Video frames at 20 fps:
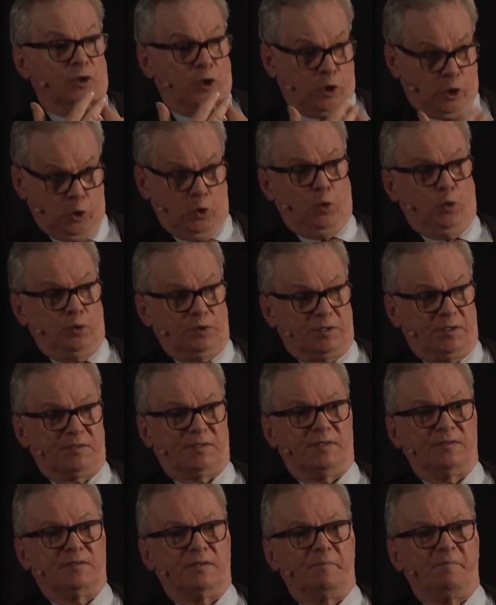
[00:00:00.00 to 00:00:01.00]
huge. This
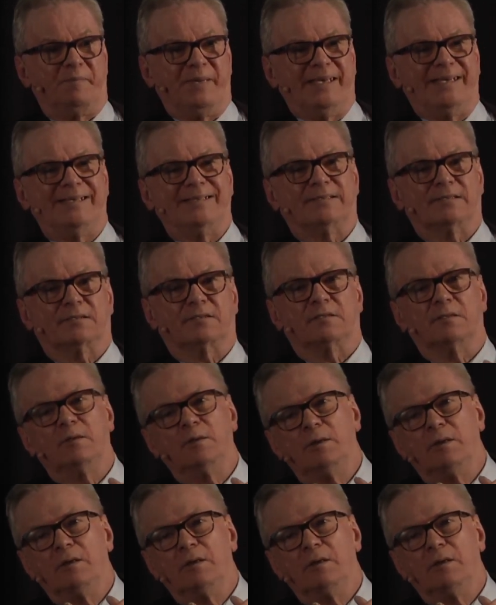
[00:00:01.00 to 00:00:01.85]
is the biggest.